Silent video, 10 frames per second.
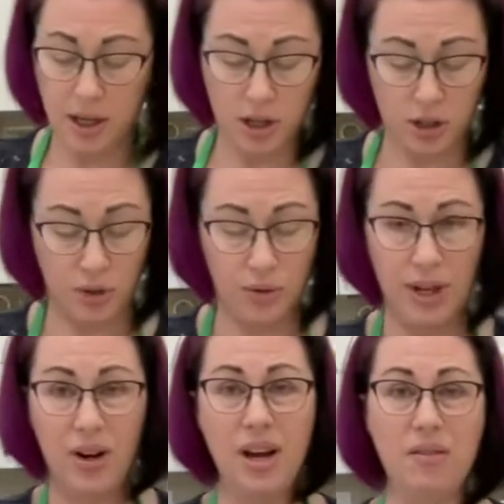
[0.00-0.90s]
So
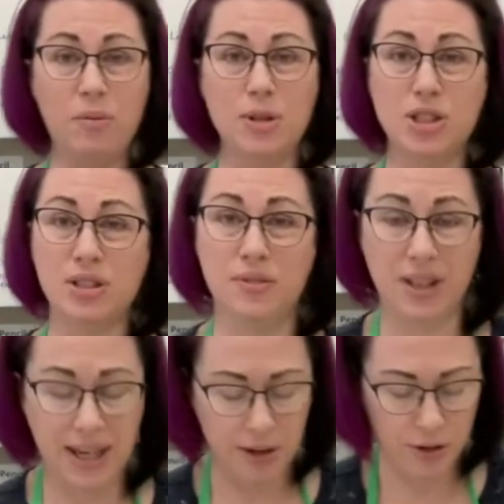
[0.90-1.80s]
now I have a bunch of different
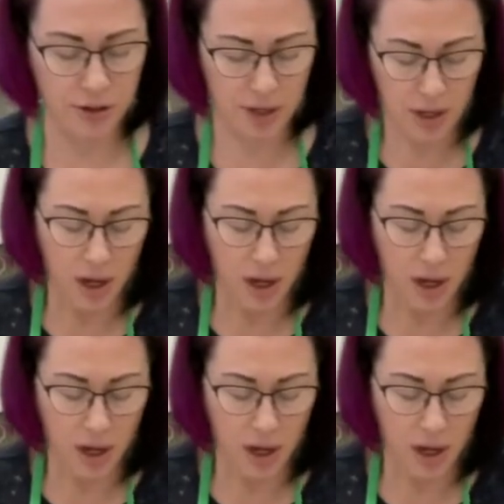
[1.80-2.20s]
layers.